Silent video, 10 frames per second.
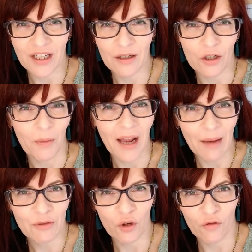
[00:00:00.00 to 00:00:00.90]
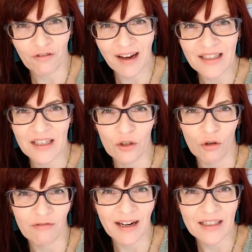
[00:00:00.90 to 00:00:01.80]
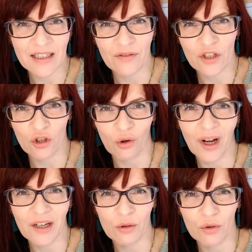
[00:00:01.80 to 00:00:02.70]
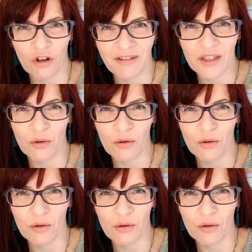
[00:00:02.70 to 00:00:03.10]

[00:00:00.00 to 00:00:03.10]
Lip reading: you know, perhaps your friends and your relatives and your Uncle Norris,